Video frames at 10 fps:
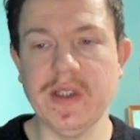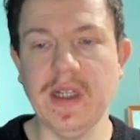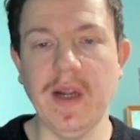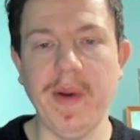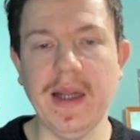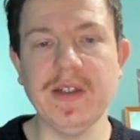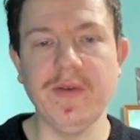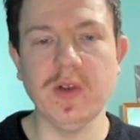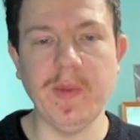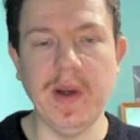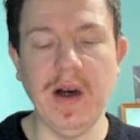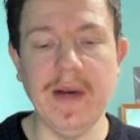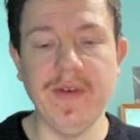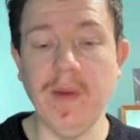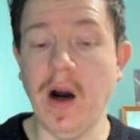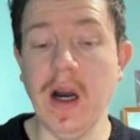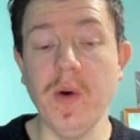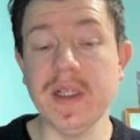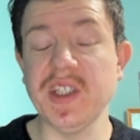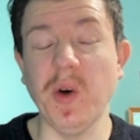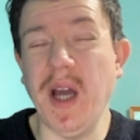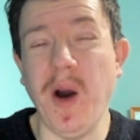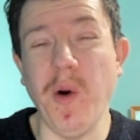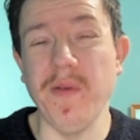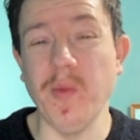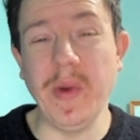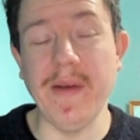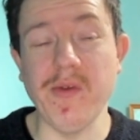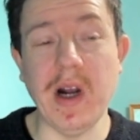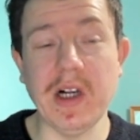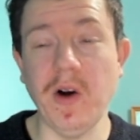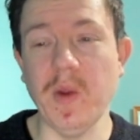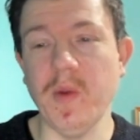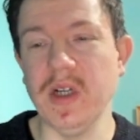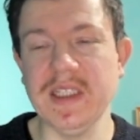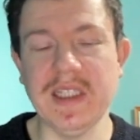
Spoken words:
wasn't a plentiful supply of them. I always sold out of them whenever I got them,